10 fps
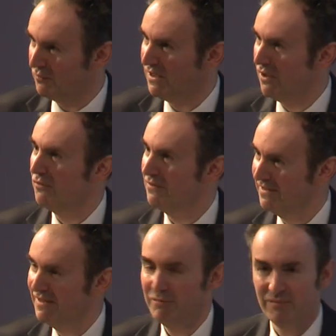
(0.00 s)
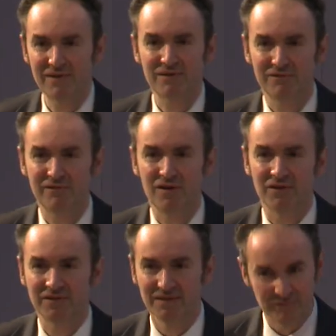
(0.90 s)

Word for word: we owned bits of France.